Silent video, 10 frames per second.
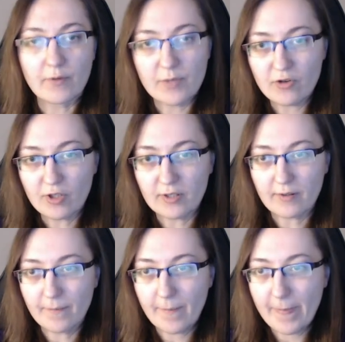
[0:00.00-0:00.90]
each
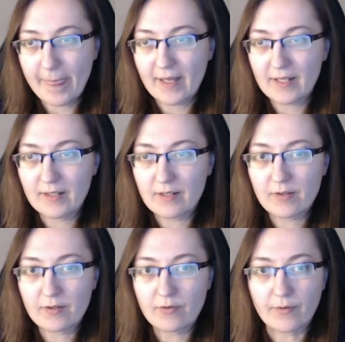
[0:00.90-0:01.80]
other. That is
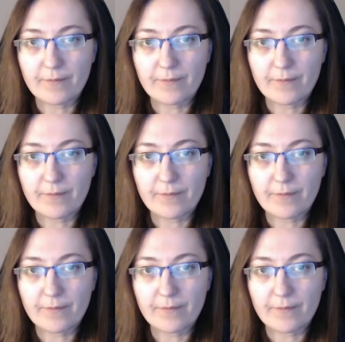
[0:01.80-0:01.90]
true.